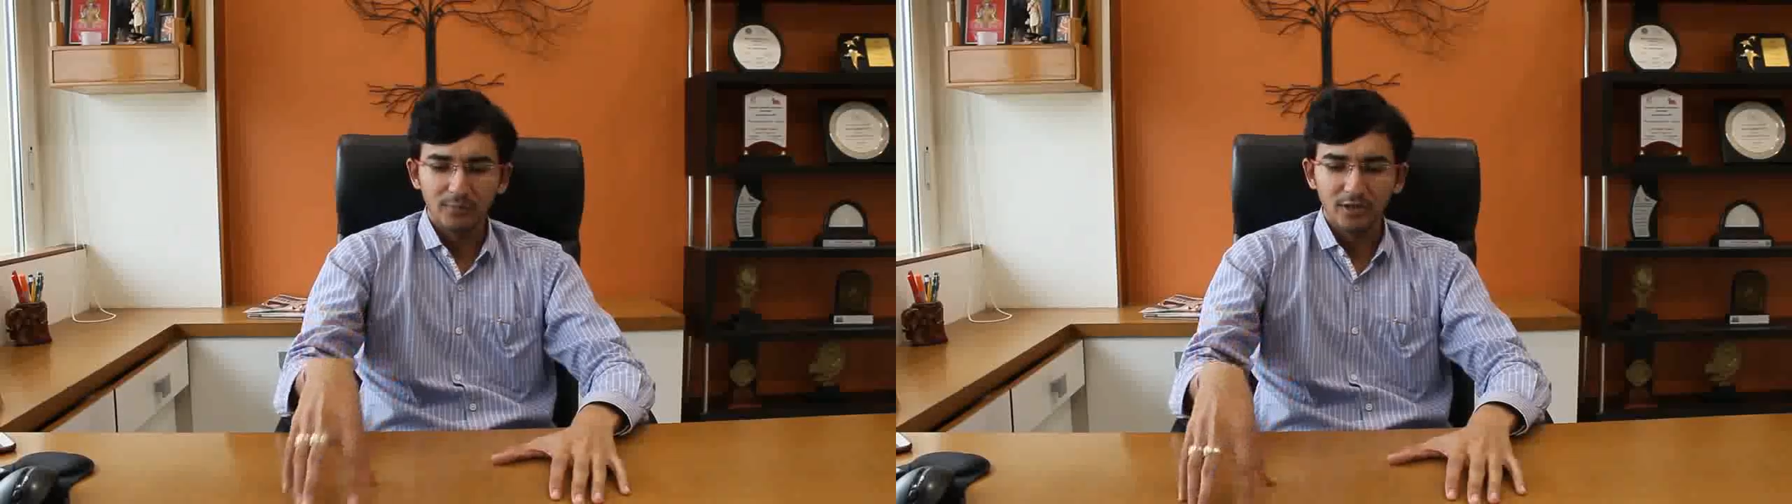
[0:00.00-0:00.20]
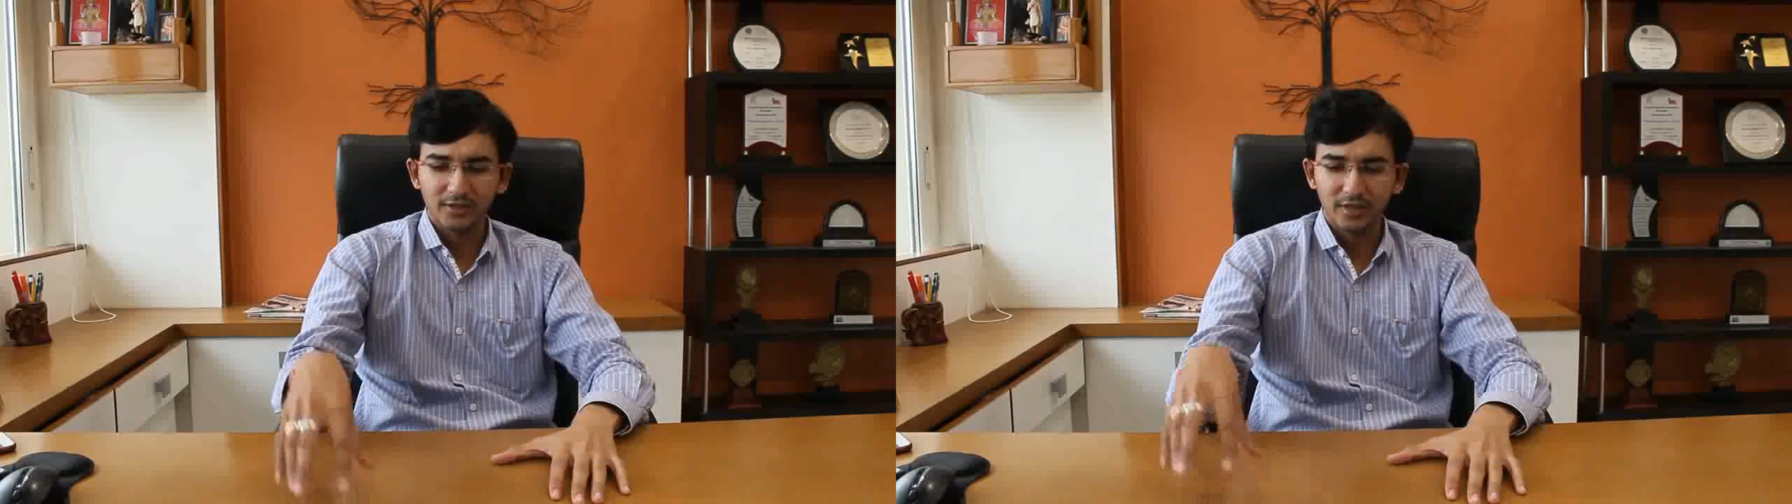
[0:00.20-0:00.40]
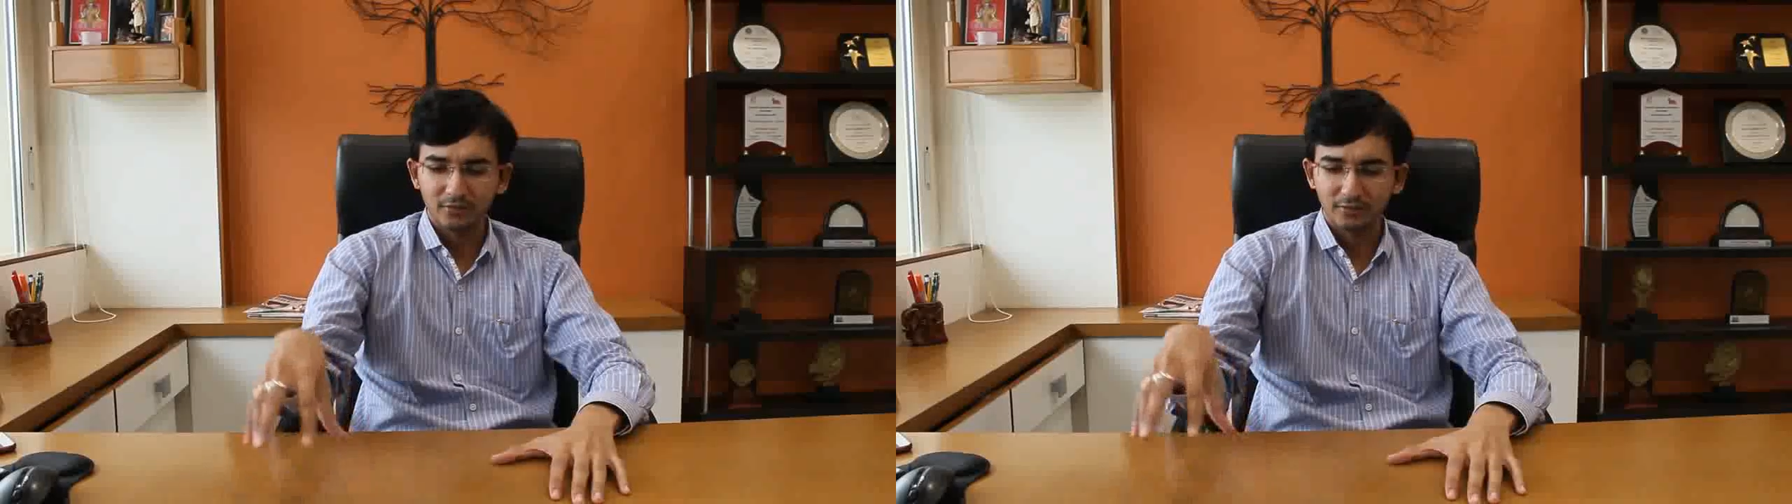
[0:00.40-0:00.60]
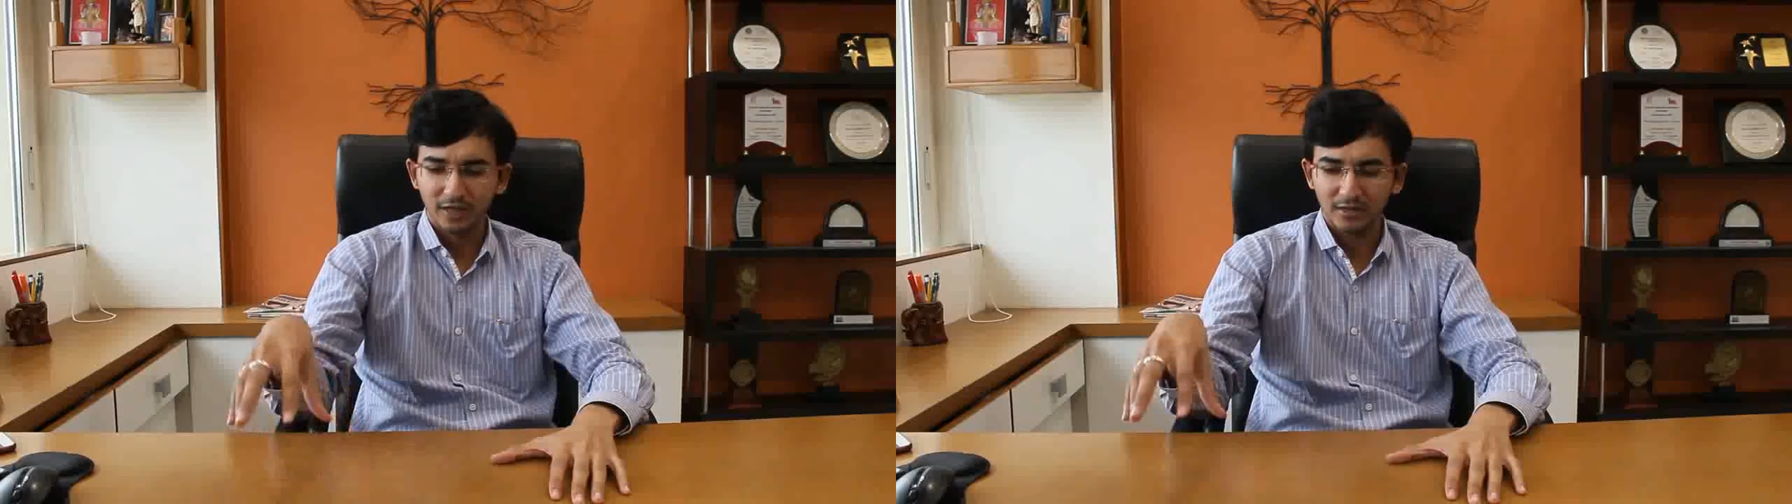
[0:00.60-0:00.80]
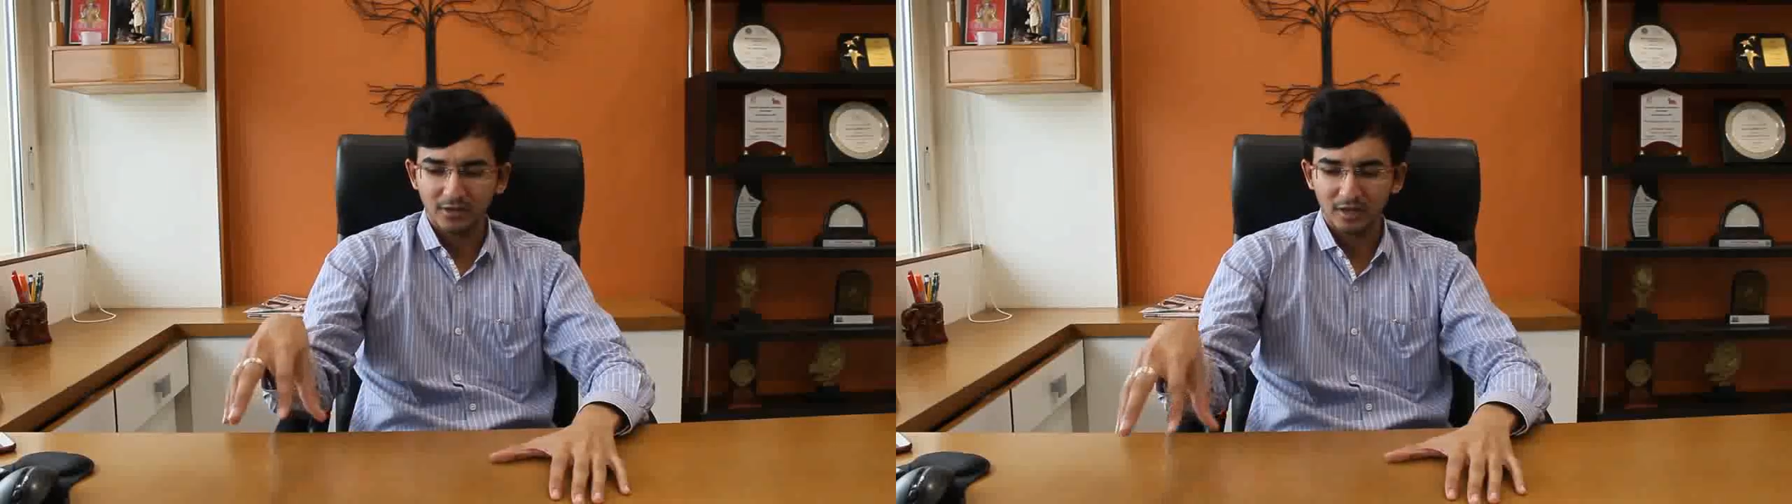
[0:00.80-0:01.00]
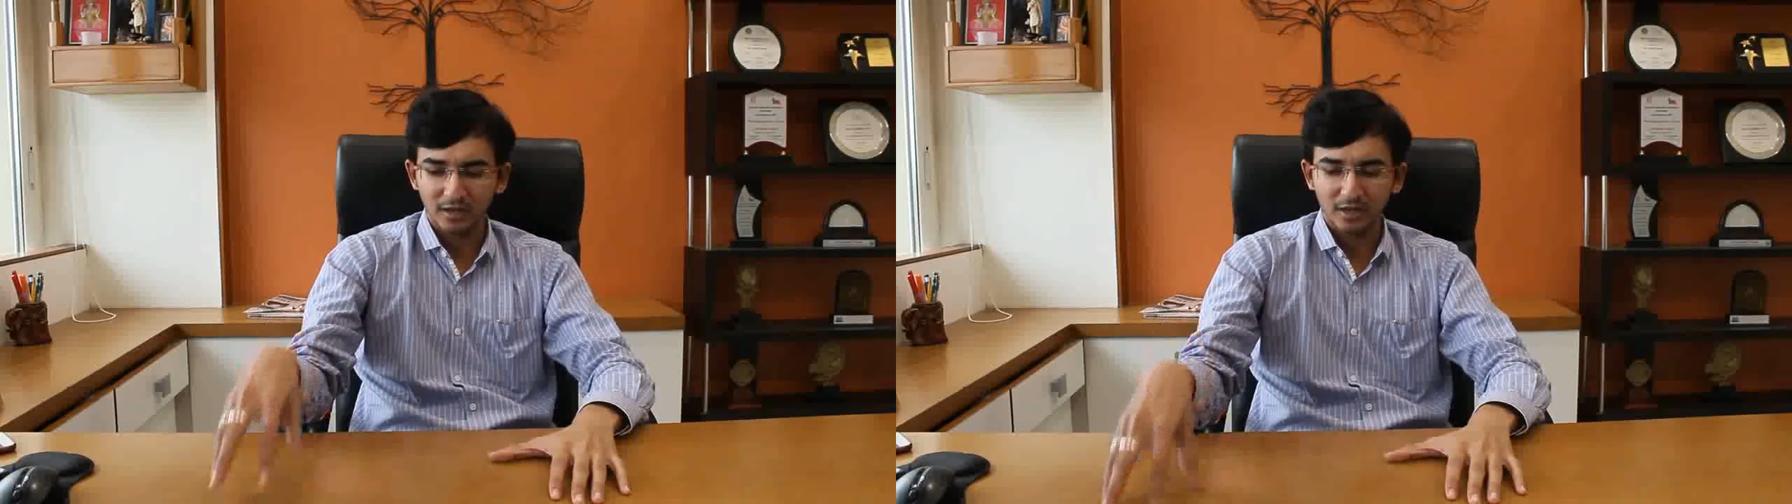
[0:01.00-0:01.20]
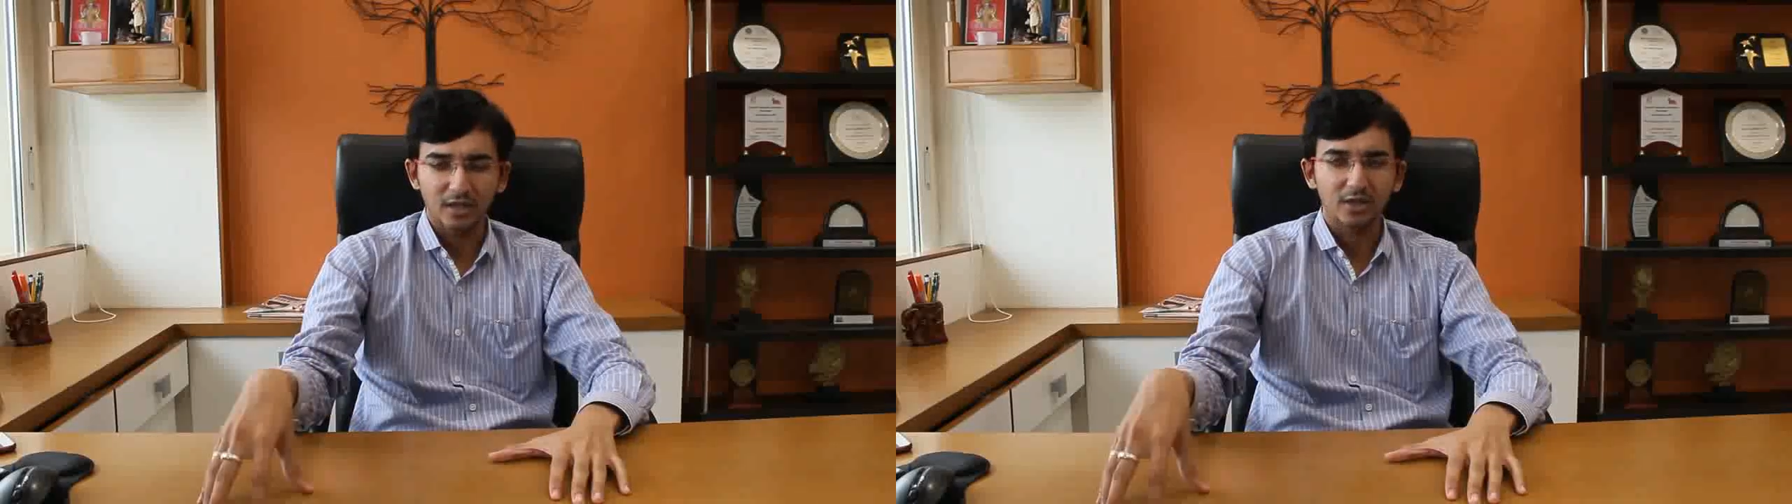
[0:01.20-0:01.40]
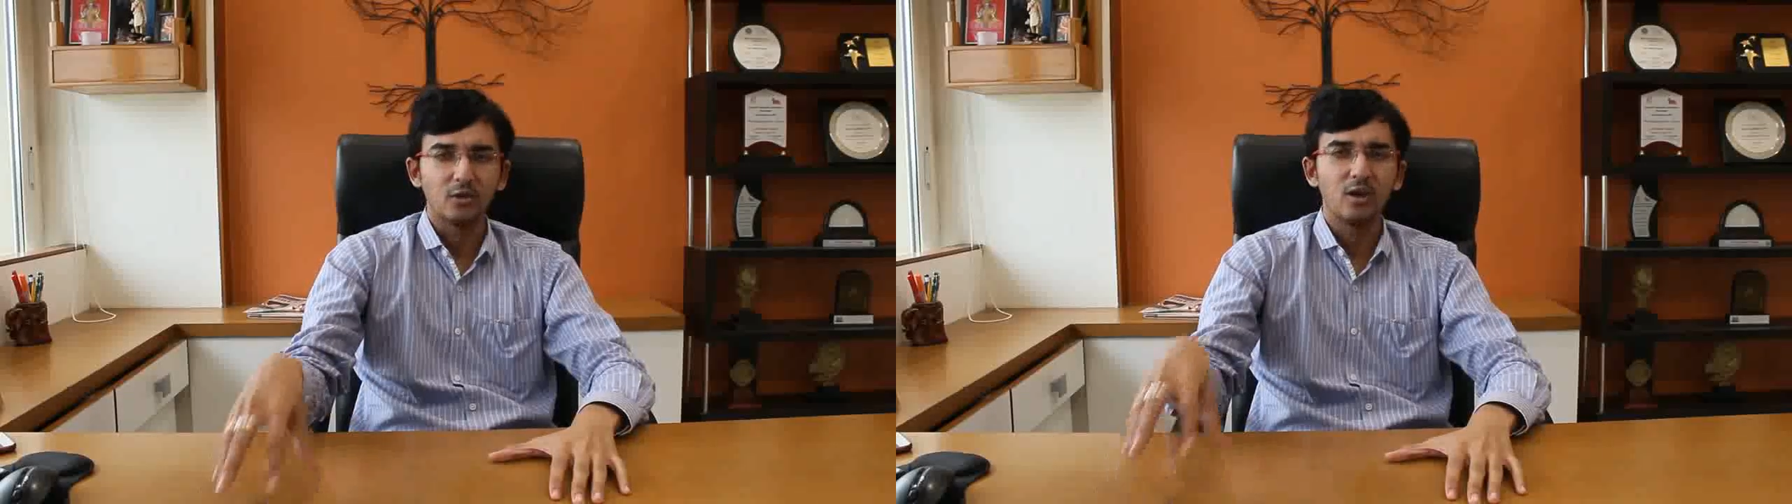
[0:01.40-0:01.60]
preceding financial
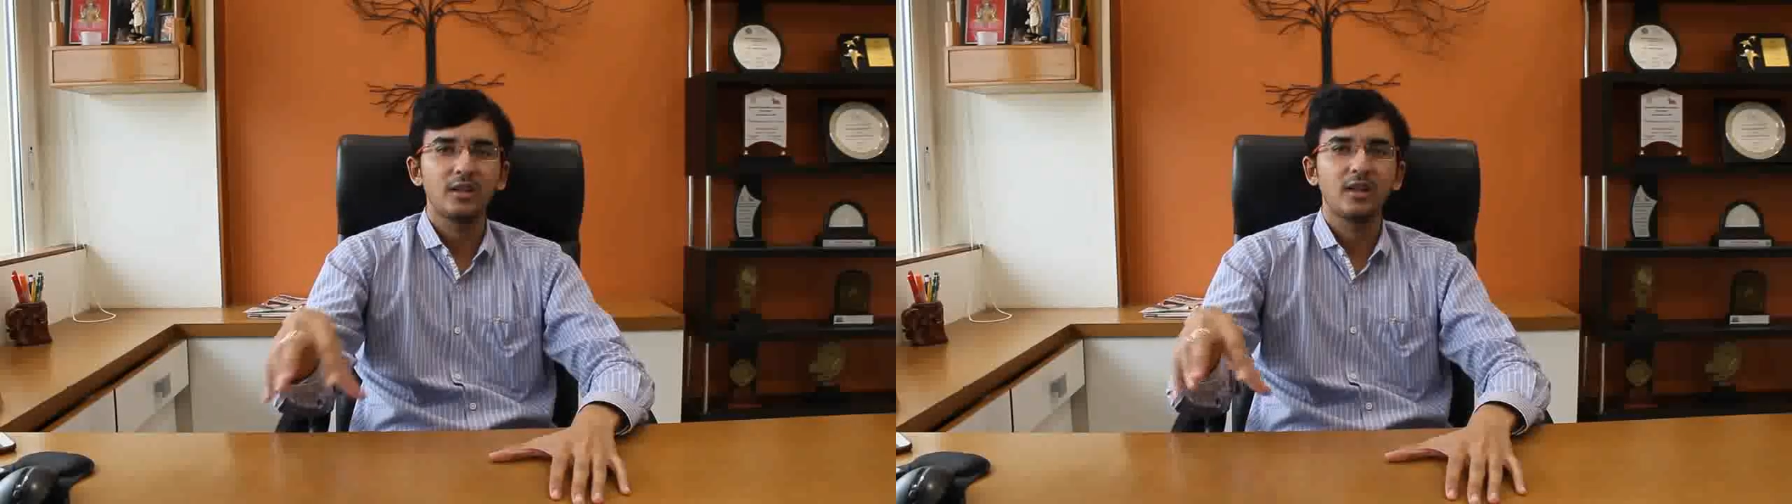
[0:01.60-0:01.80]
year your